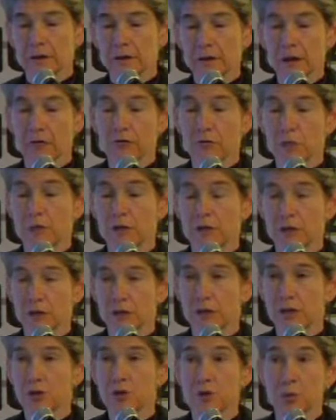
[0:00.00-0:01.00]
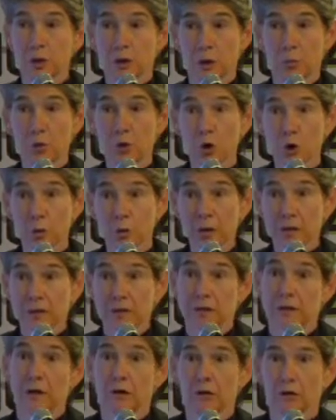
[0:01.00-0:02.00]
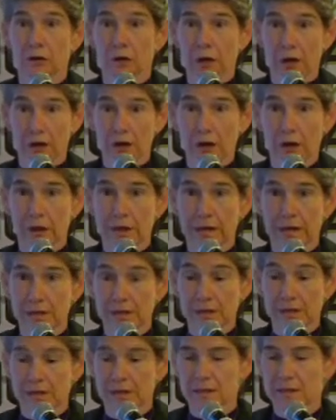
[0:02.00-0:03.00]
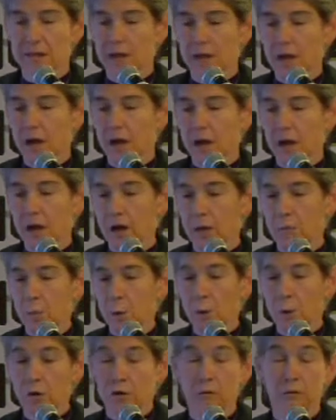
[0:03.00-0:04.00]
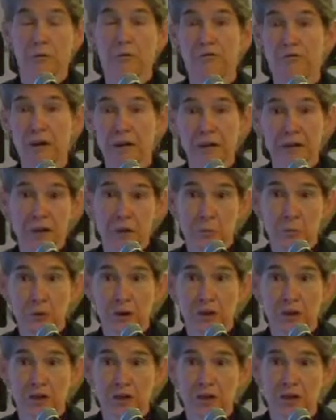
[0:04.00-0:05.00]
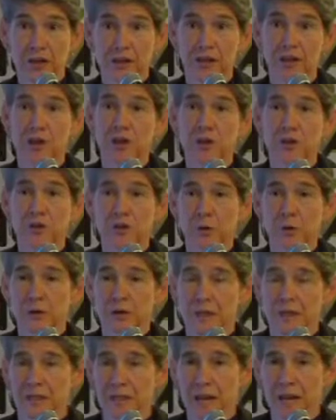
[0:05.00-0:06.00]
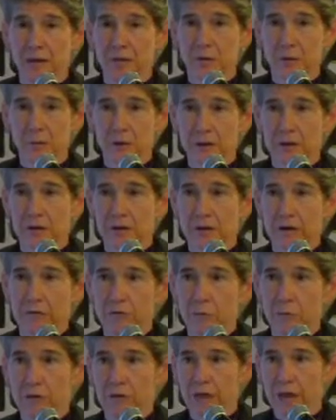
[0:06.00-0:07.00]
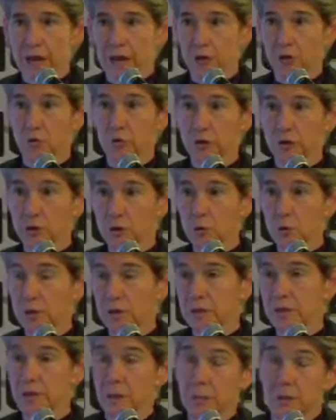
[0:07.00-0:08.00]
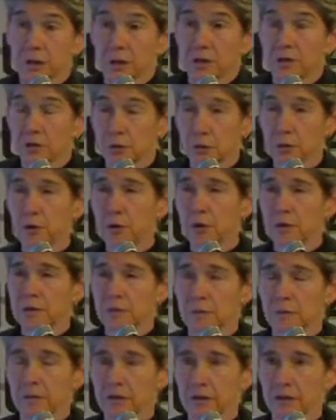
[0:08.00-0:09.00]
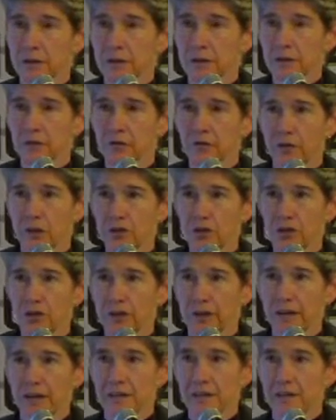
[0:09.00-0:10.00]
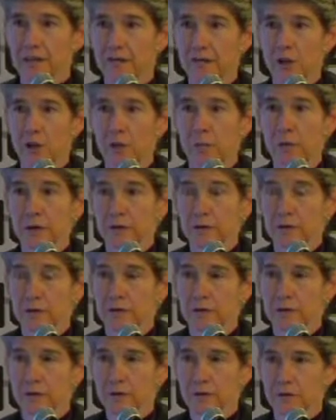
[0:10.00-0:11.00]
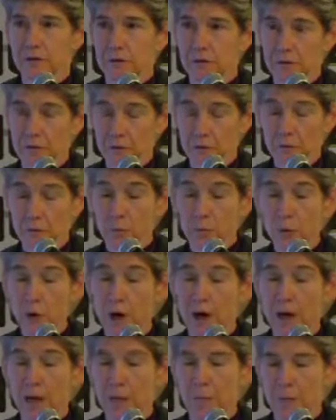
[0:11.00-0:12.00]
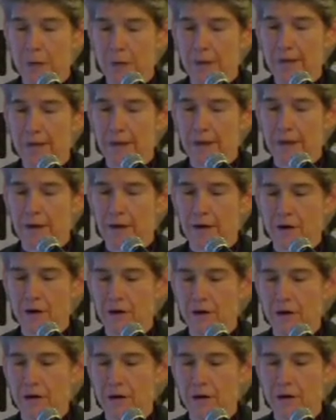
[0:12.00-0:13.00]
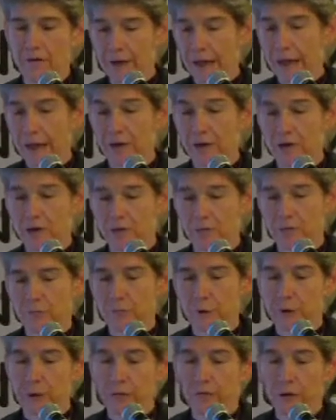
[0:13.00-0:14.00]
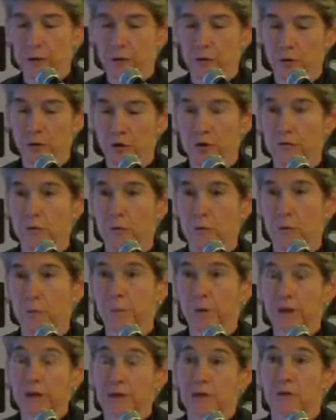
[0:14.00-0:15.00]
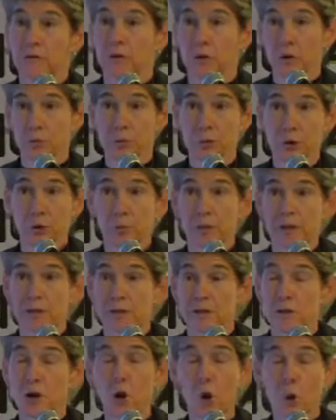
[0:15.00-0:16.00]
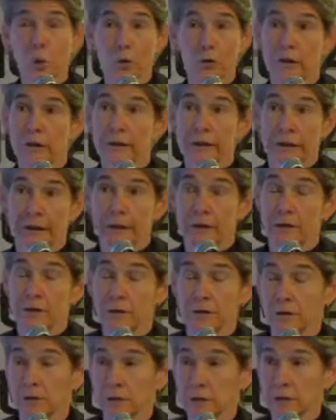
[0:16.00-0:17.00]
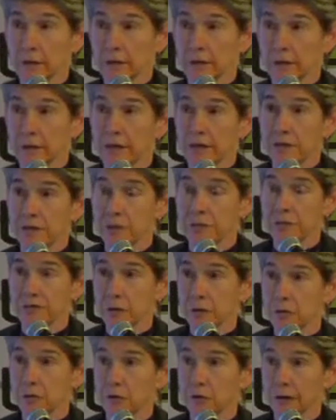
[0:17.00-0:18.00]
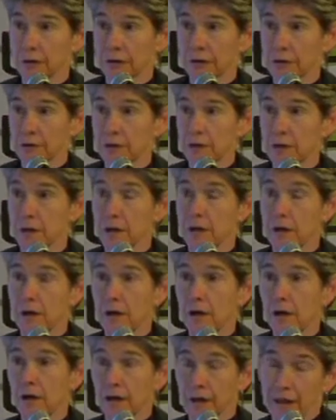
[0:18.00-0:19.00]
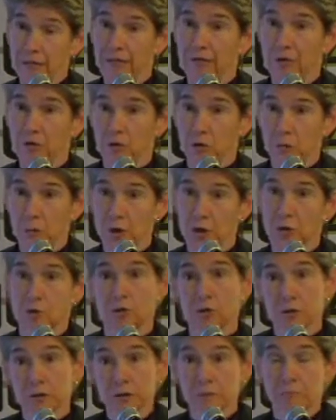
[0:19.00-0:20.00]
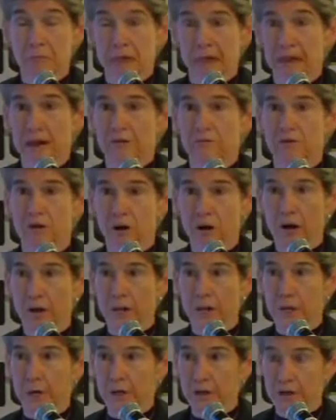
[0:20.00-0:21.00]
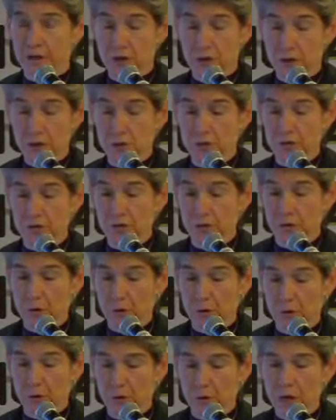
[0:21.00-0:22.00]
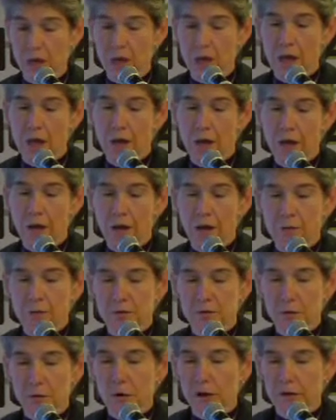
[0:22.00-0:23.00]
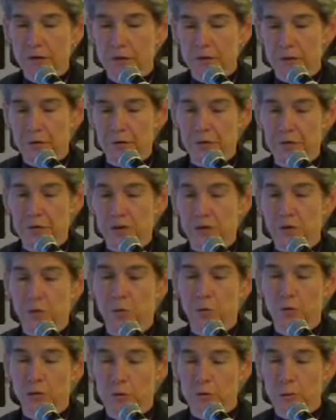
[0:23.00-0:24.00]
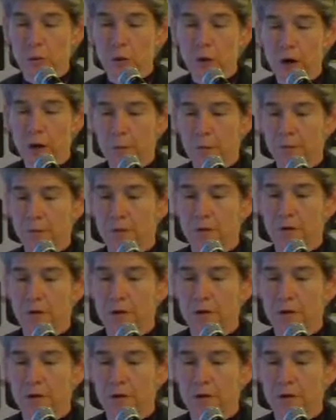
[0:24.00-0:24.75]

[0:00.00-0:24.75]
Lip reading: government issuing a permit or a license or funding a project. So it doesn't have to be the government actually doing something. So something like unconventional gas development is prime in that area of action by the federal government because of all the permits, or the land. In the case of federal land and federal minerals, they have to authorize the use of those. So all of those things would prompt